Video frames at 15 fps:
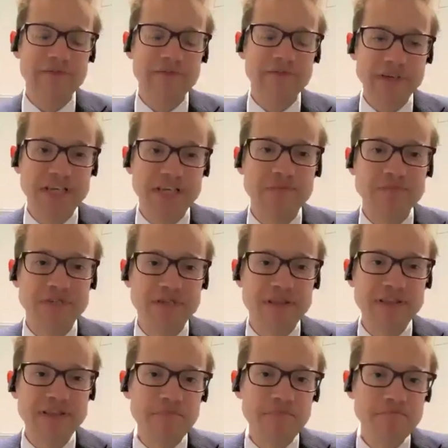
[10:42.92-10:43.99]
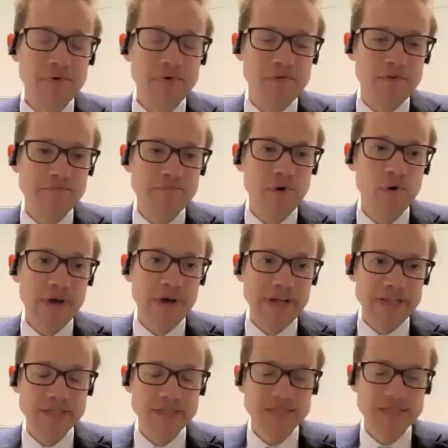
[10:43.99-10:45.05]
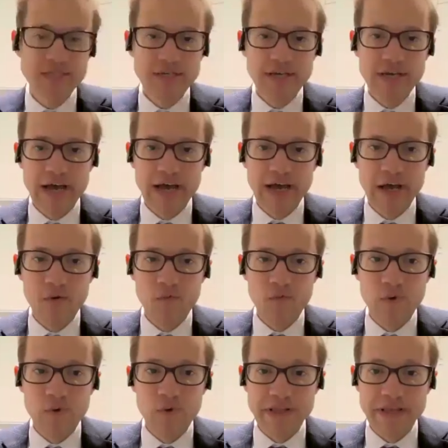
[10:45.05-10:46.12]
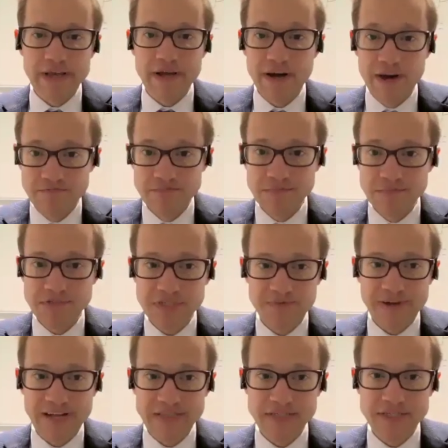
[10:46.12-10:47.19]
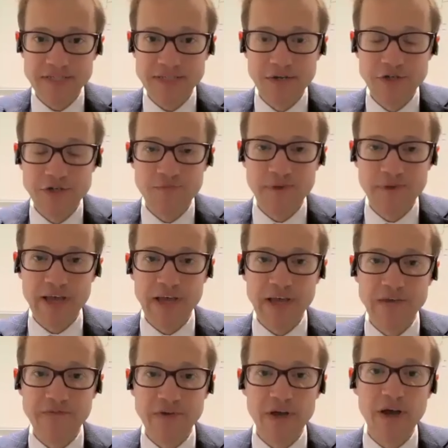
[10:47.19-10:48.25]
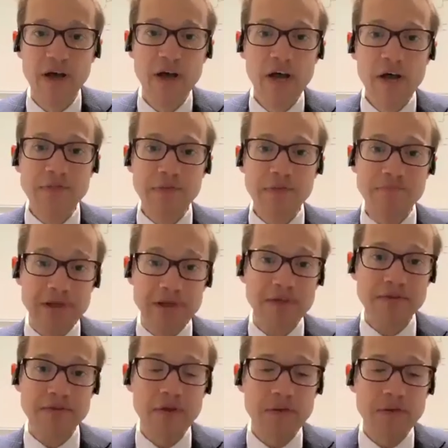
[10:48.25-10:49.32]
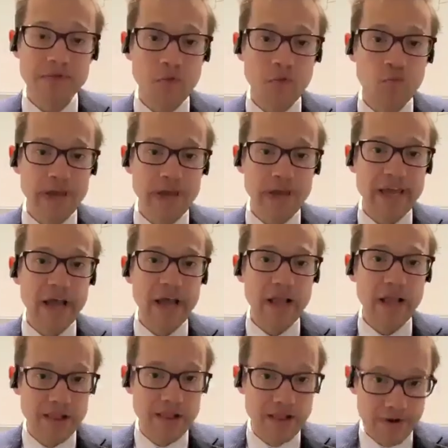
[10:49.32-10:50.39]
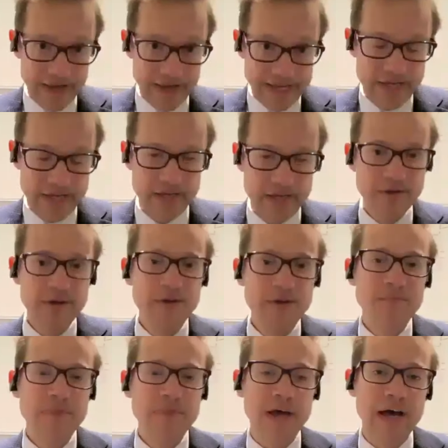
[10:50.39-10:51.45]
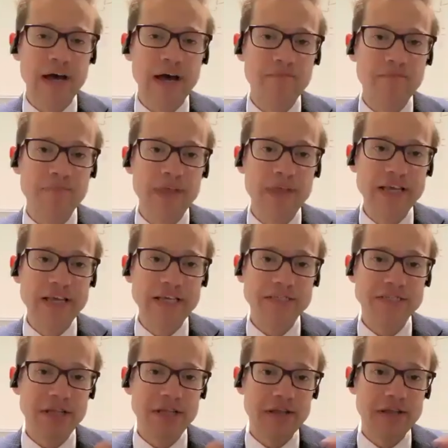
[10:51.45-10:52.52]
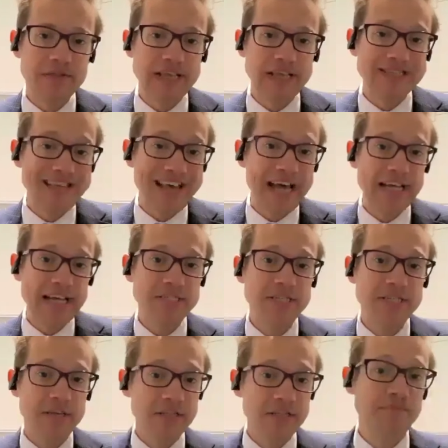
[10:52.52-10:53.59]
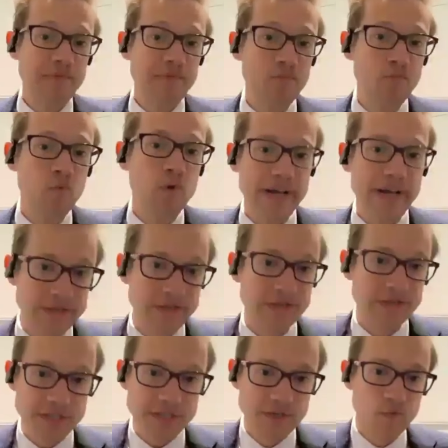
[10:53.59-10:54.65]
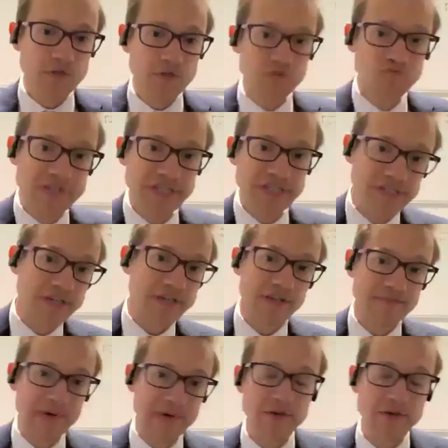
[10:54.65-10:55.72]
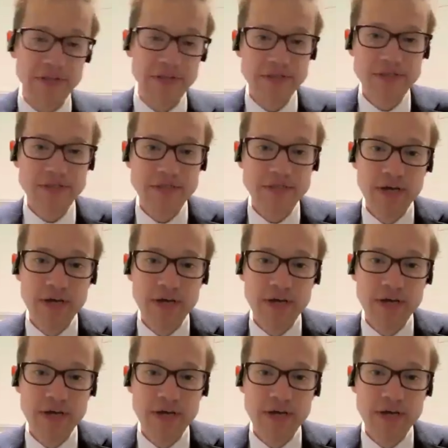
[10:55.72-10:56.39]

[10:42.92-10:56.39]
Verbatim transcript: have accepted a number of points uh, when it comes to antisocial behaviour. The bit that we like um, is that the test has been widened. So what's written at the moment